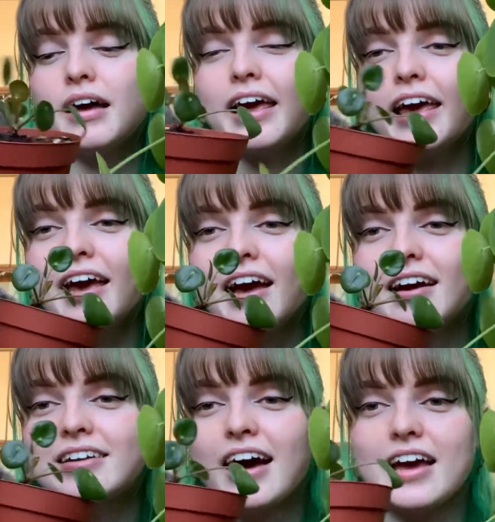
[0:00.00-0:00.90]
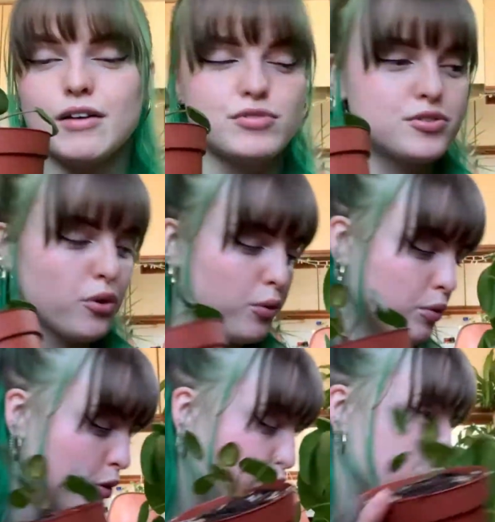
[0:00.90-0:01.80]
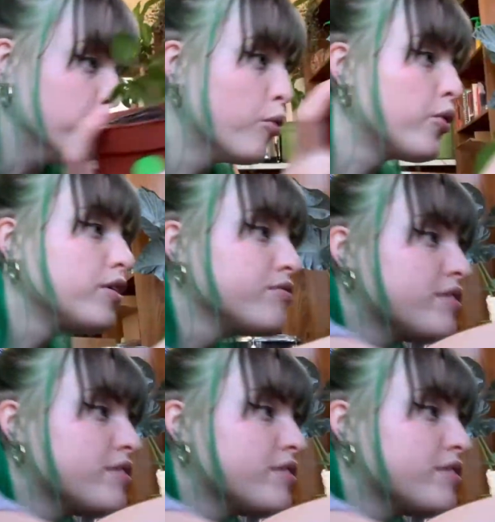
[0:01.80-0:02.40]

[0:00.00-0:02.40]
And I have sold a few more of